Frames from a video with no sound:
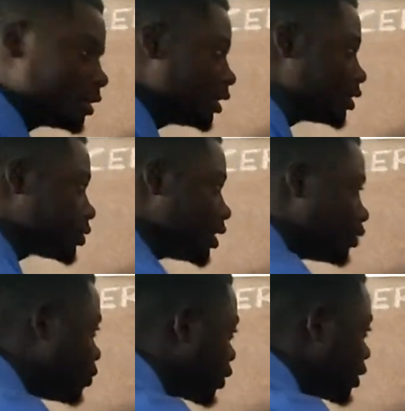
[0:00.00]
so that
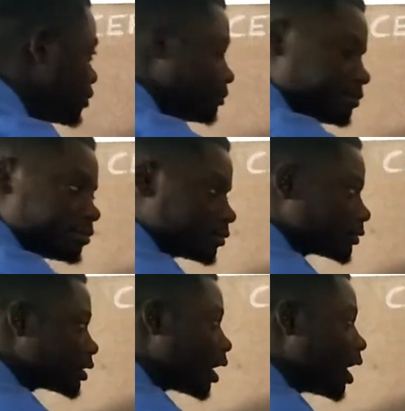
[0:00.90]
we can
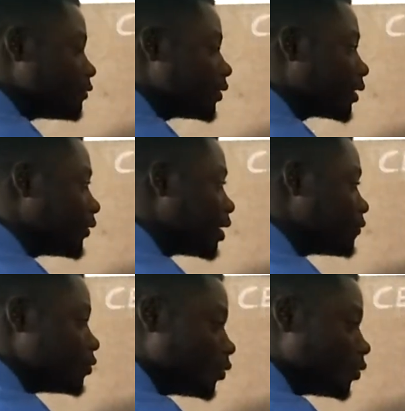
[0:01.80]
have a clear view